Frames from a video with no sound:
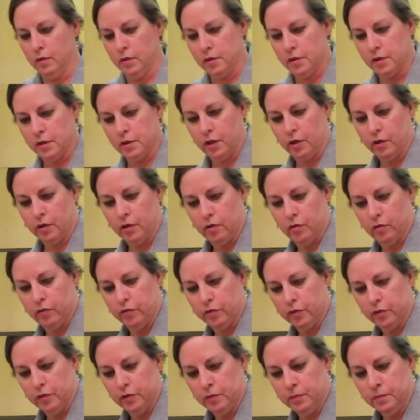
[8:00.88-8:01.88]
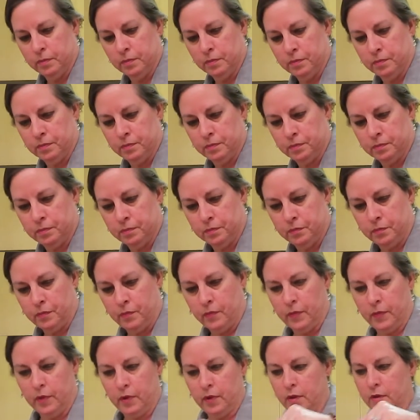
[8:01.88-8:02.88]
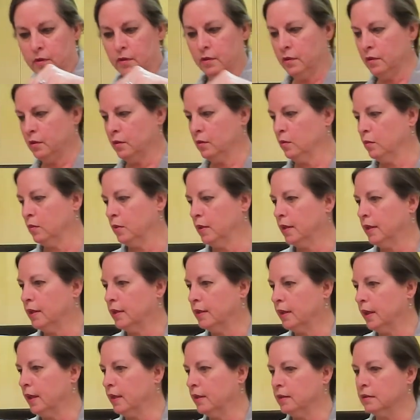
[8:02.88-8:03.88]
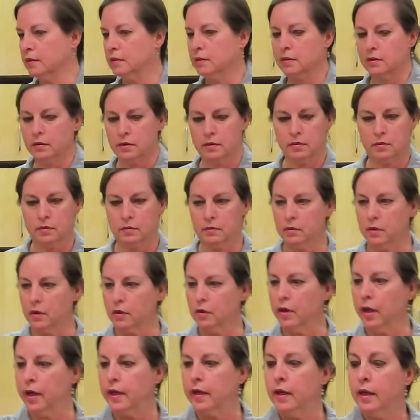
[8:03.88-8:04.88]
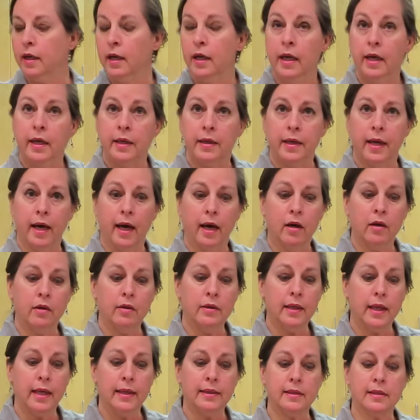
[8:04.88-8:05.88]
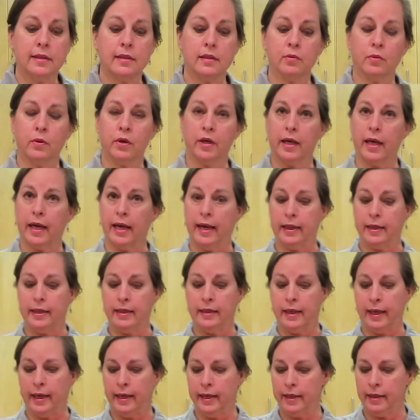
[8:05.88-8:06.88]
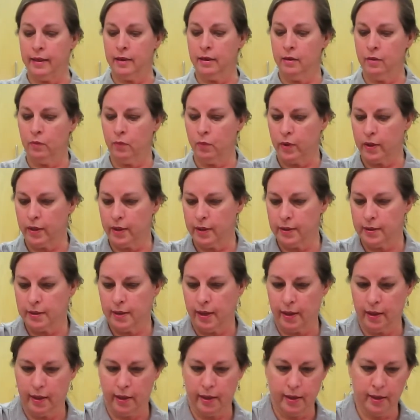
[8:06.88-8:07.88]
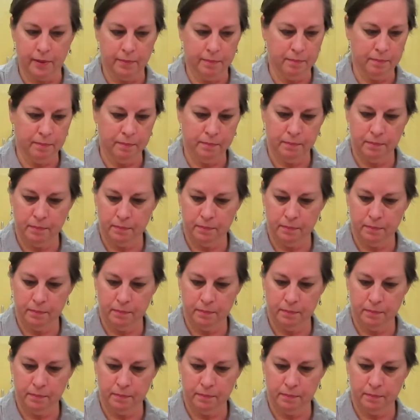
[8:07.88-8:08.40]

Let's start over with that. All right. Now we're going to add an egg one at a time.